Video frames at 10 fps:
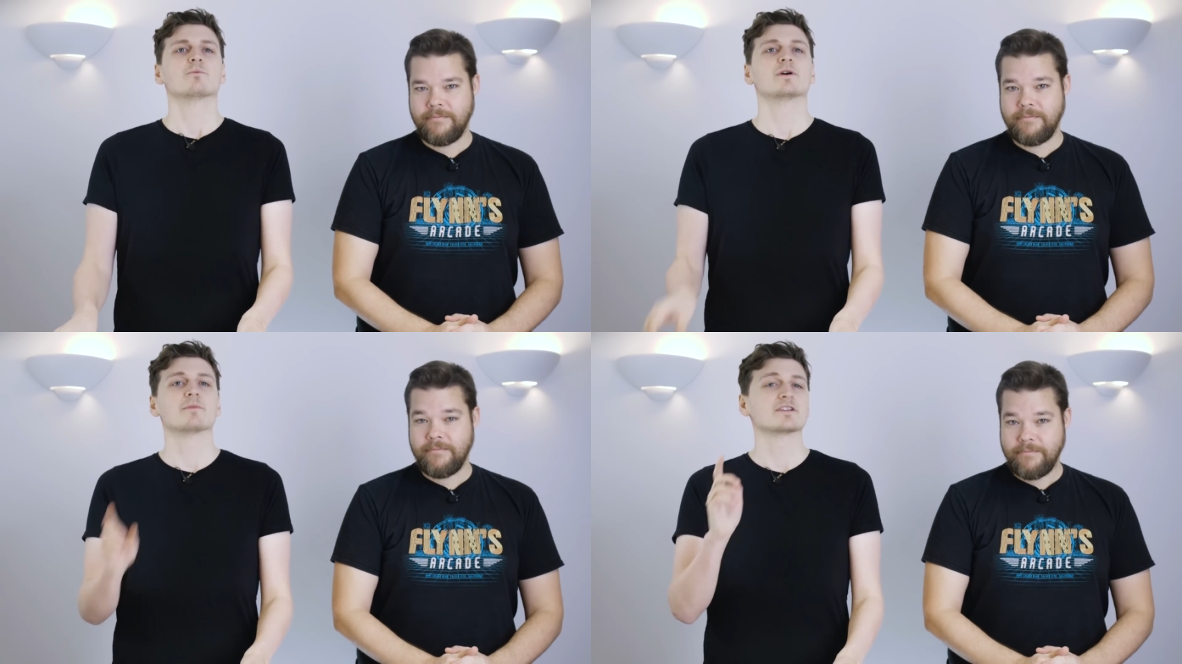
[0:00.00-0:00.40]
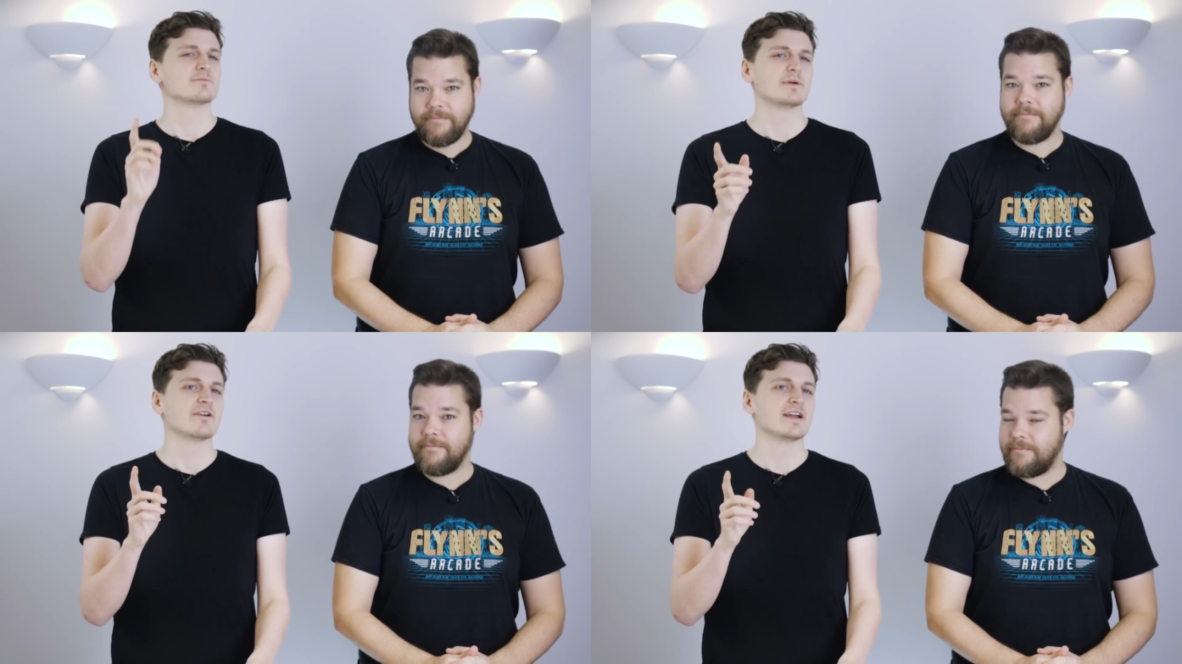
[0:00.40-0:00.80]
Speaker 1: with my
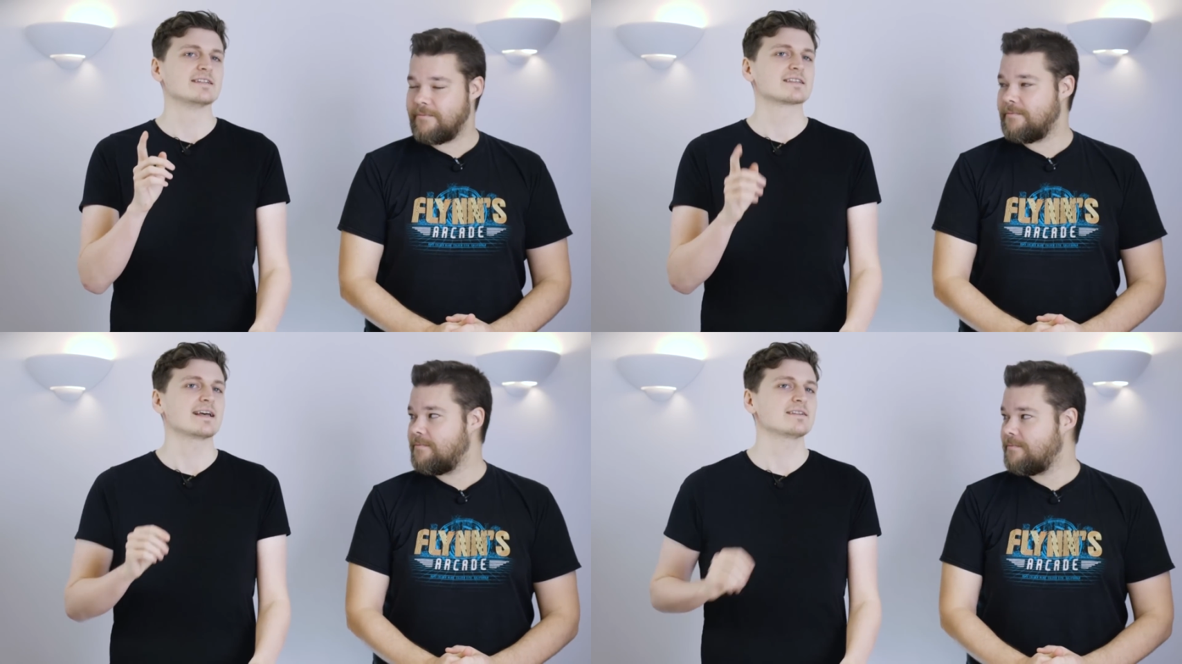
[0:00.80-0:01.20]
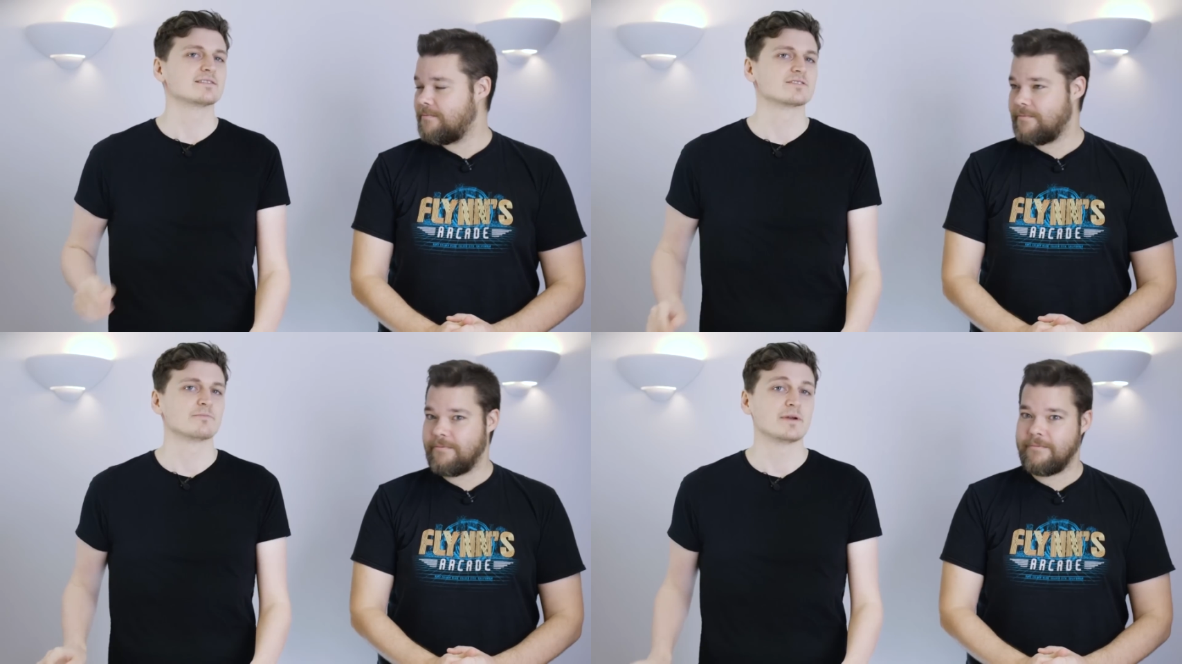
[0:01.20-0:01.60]
superior
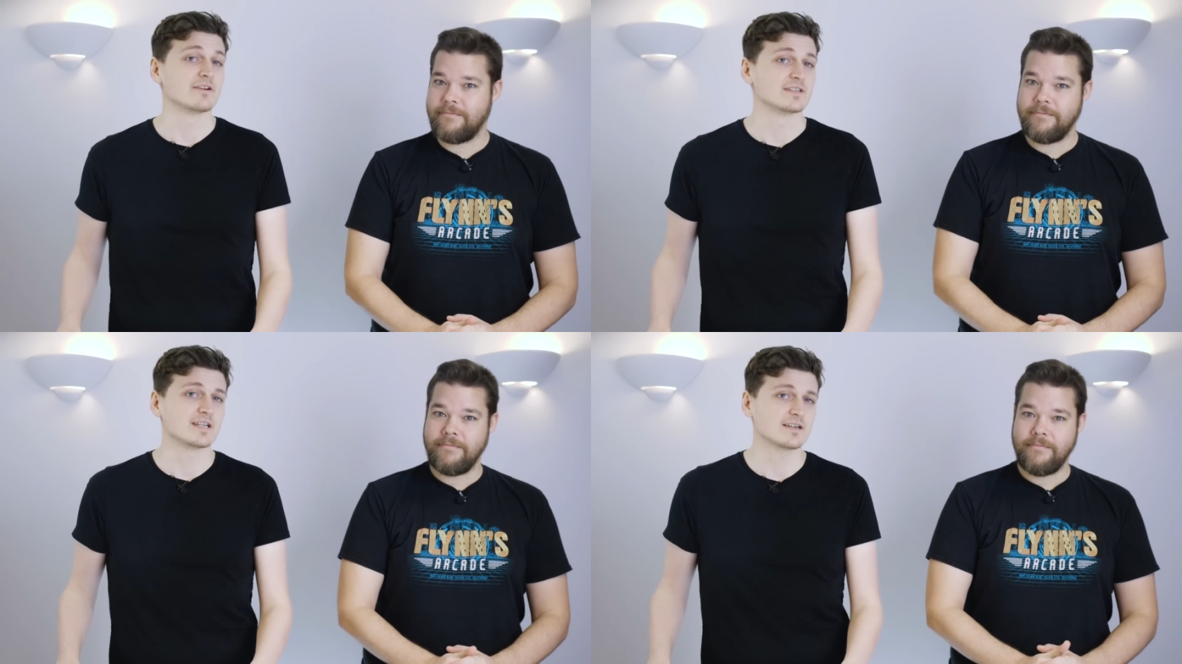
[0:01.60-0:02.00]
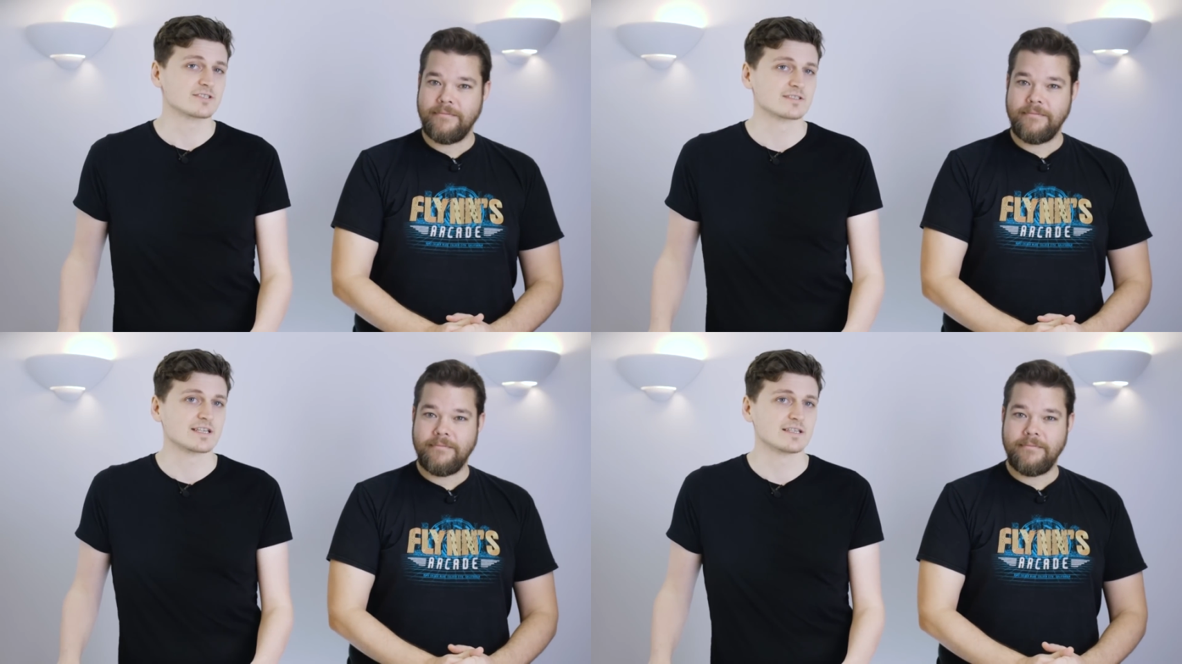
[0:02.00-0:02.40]
intellect and superior
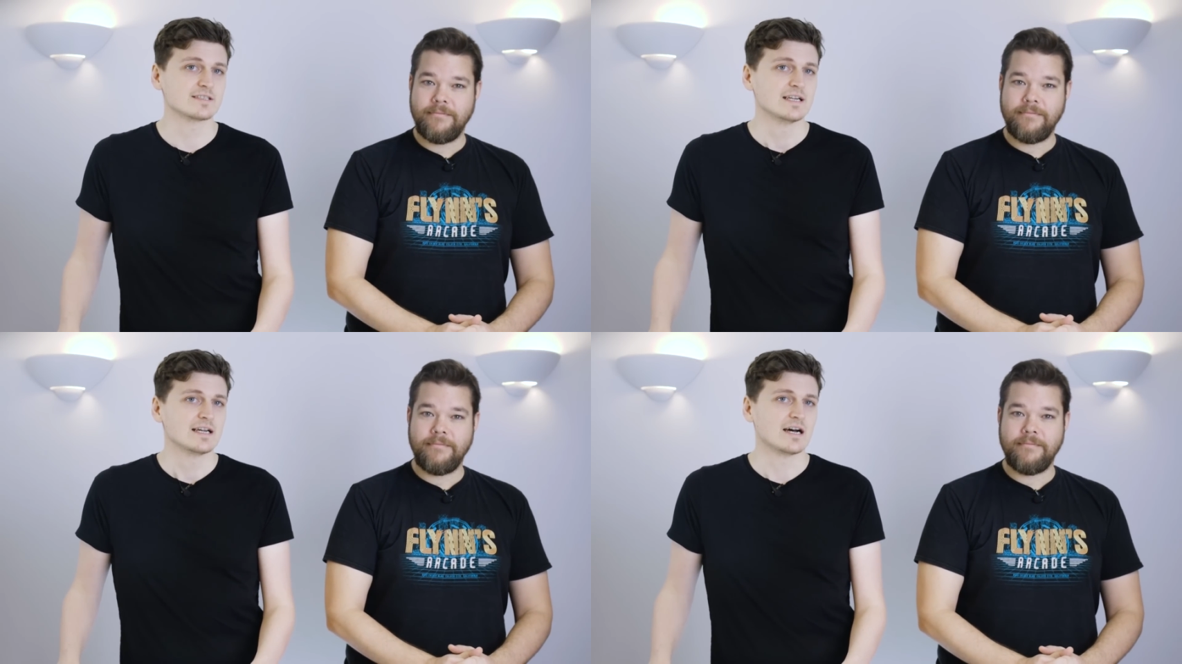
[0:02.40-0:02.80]
deduction skills,